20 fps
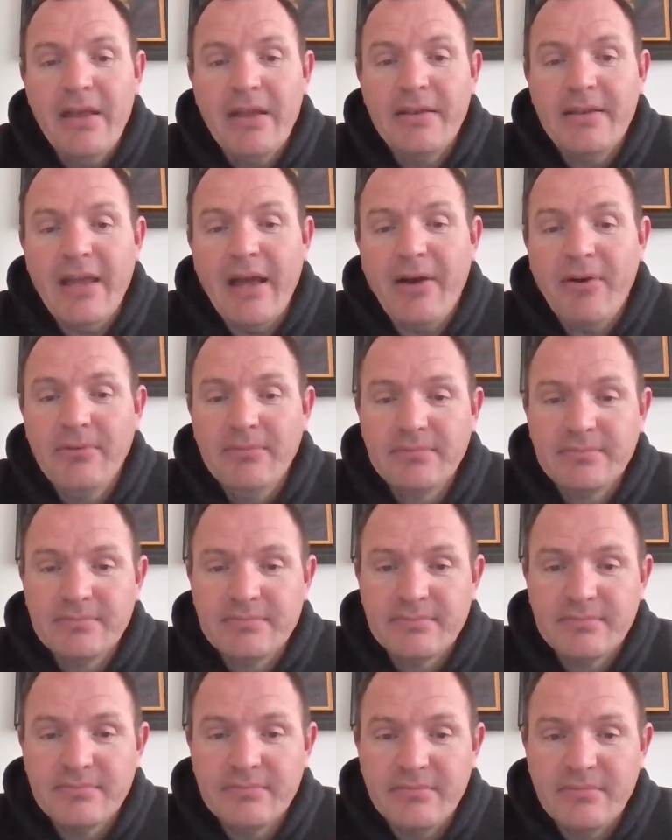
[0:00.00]
Now,
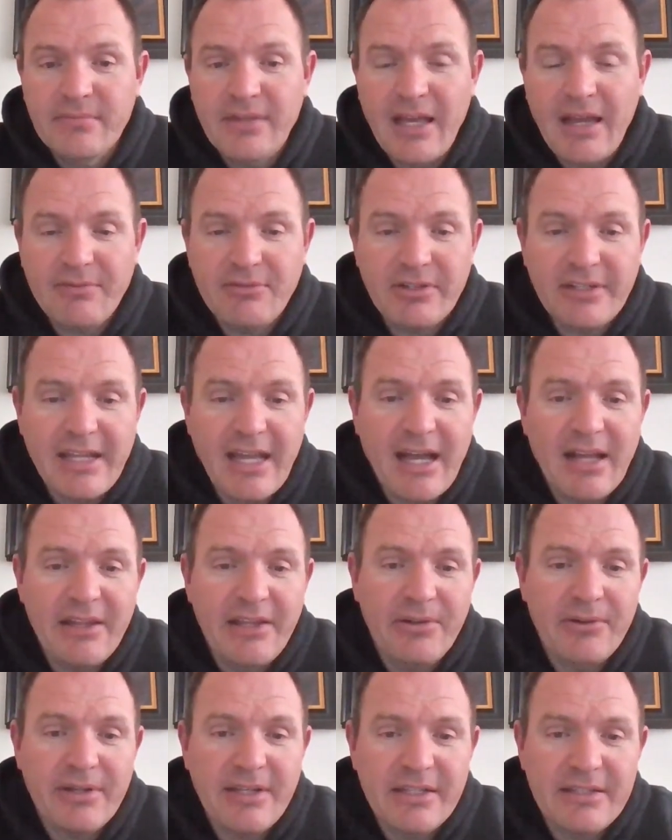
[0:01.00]
after
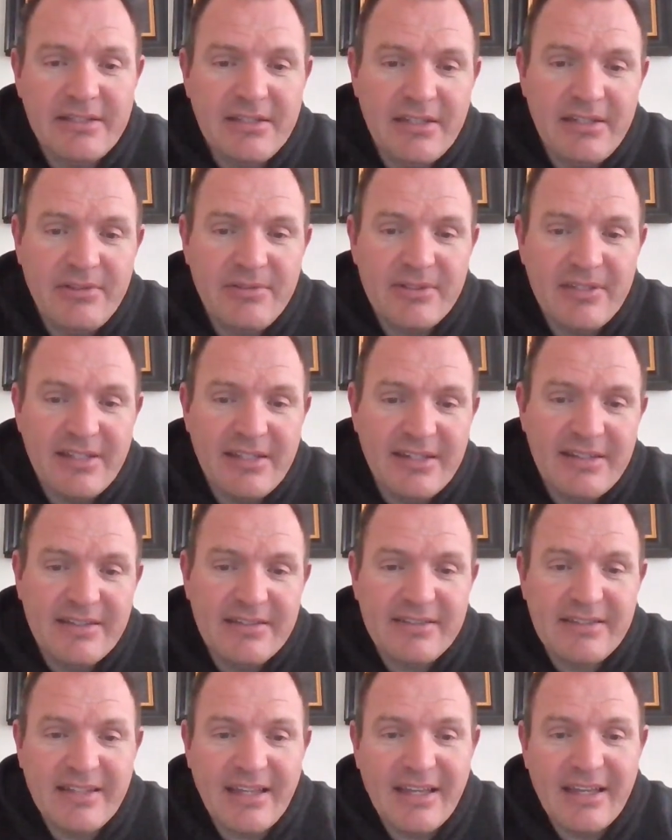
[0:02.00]
Gallio continues
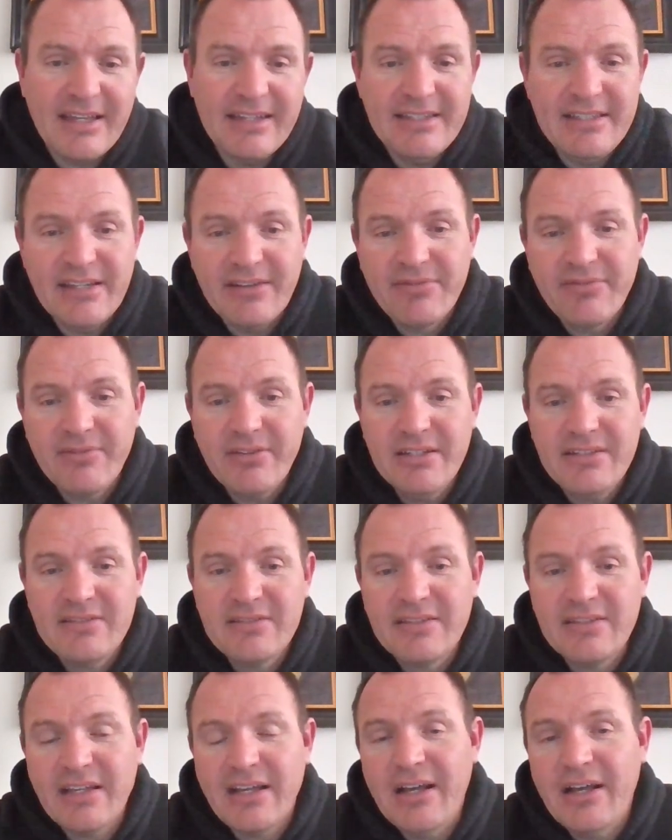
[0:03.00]
his
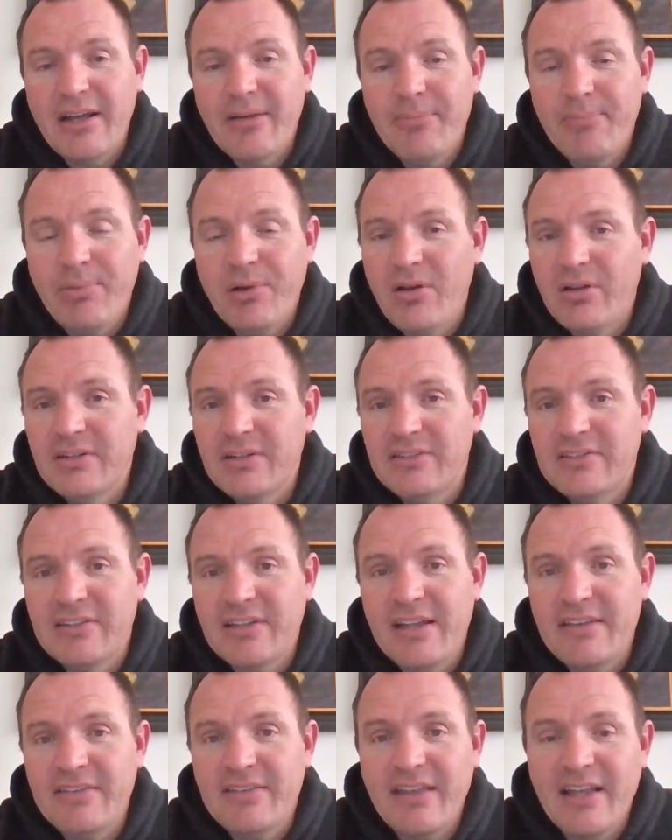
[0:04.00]
difference, Paul
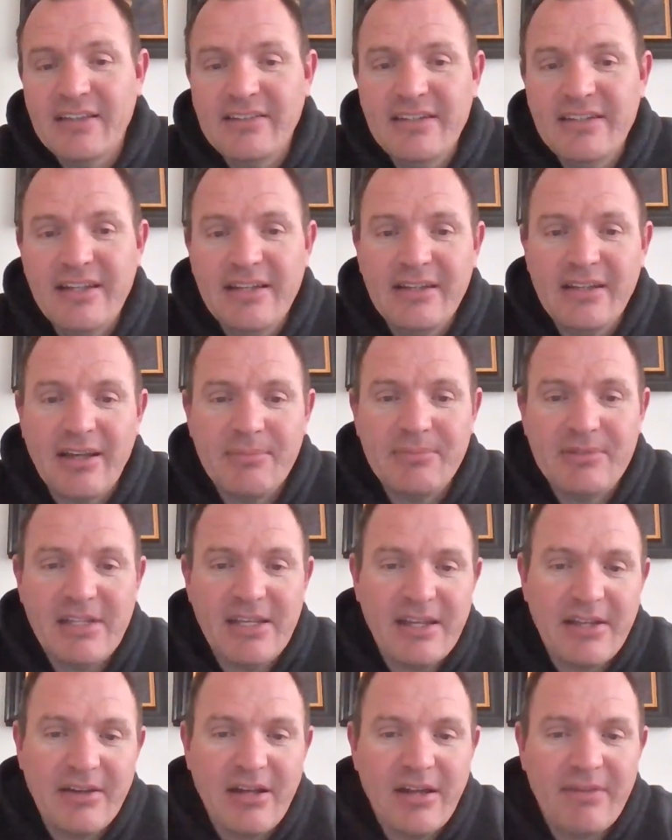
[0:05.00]
decides, that's it, I'm
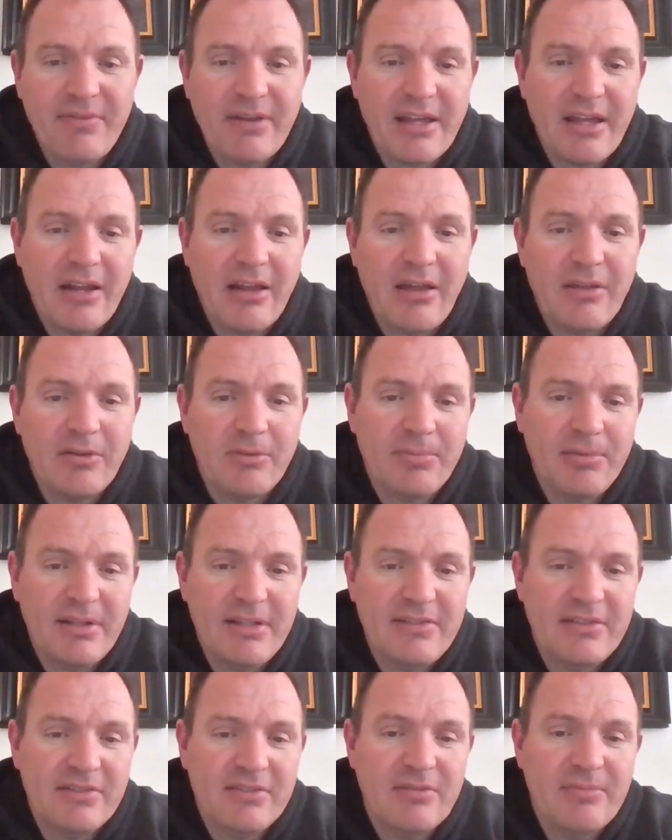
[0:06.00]
taking off. I got other
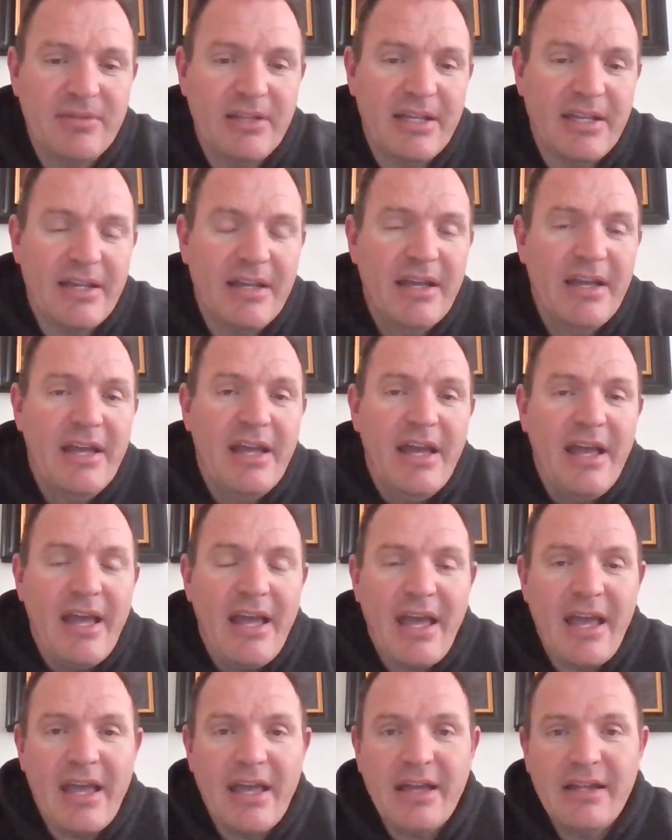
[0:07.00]
places to be.
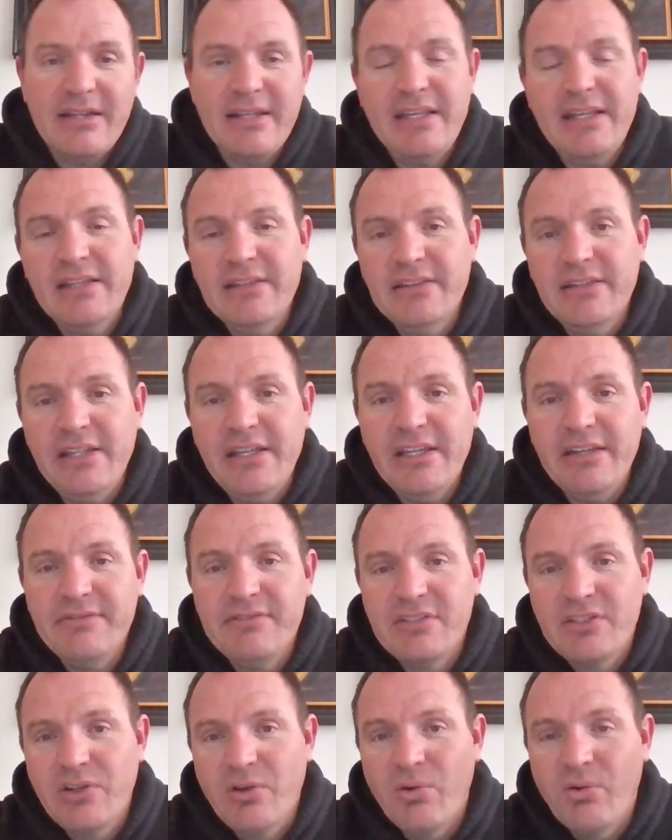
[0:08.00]
And he
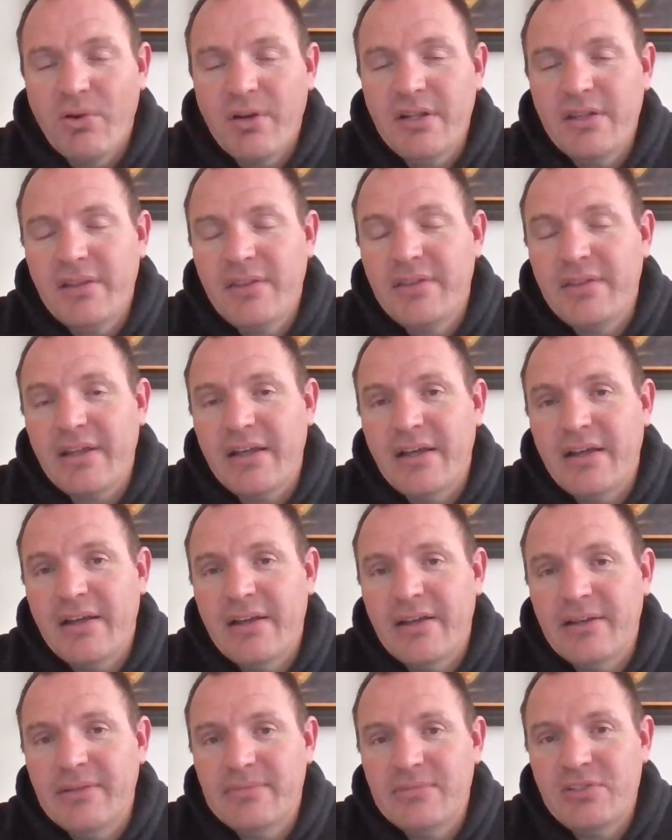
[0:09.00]
leaves Corinth
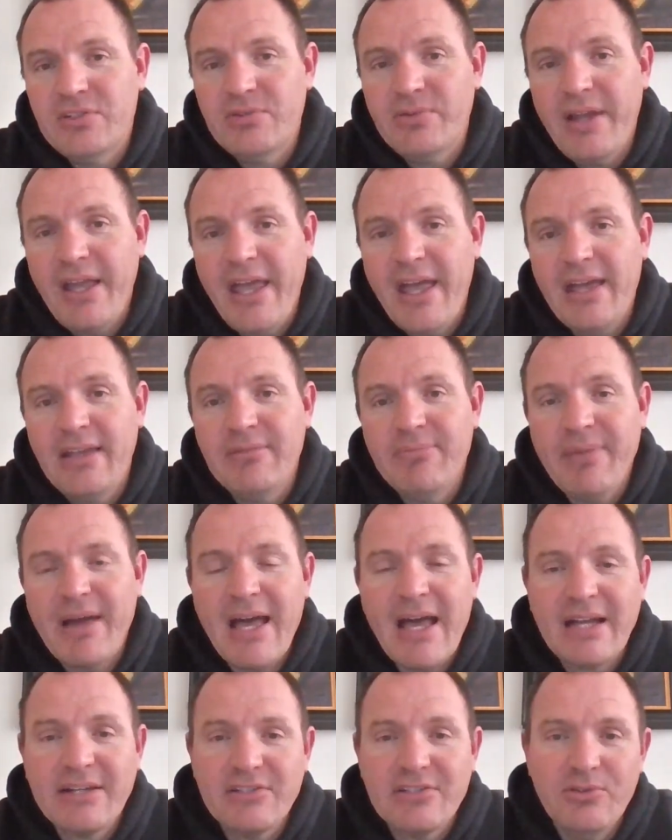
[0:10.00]
to head
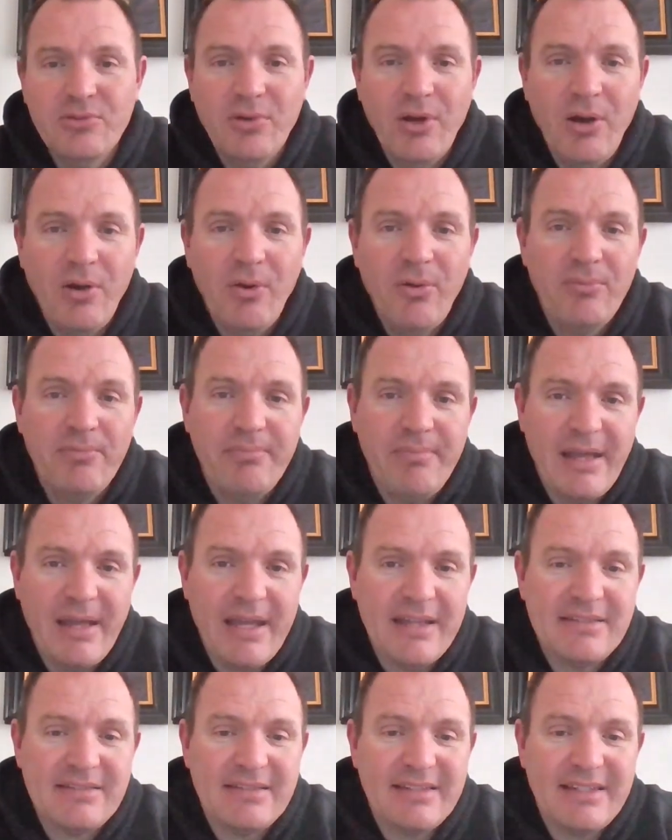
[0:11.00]
back to home
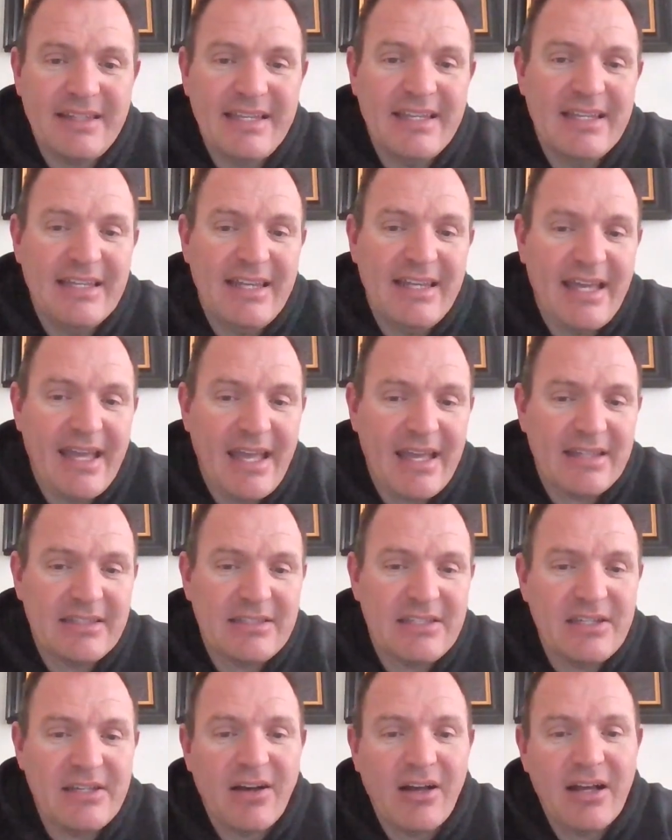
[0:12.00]
base in
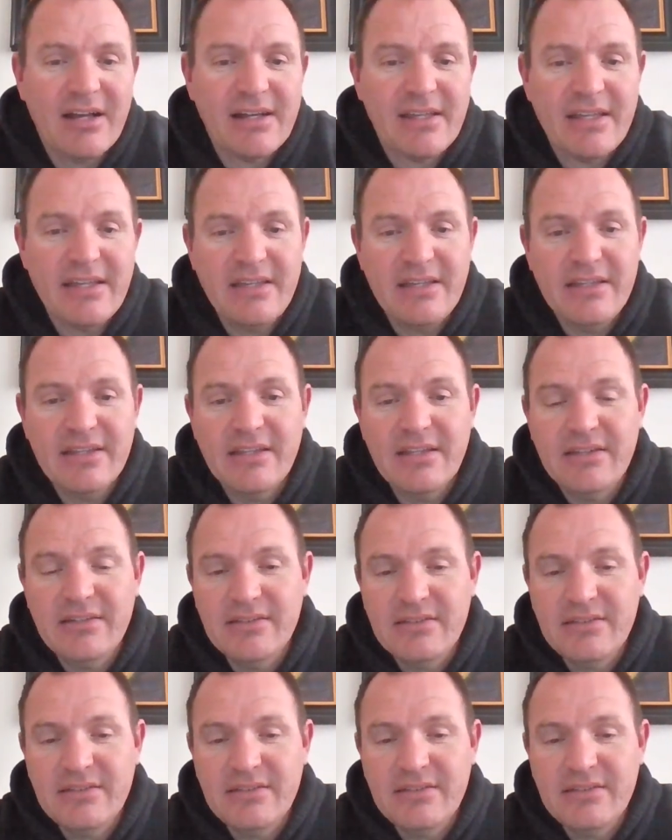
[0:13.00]
Antioch in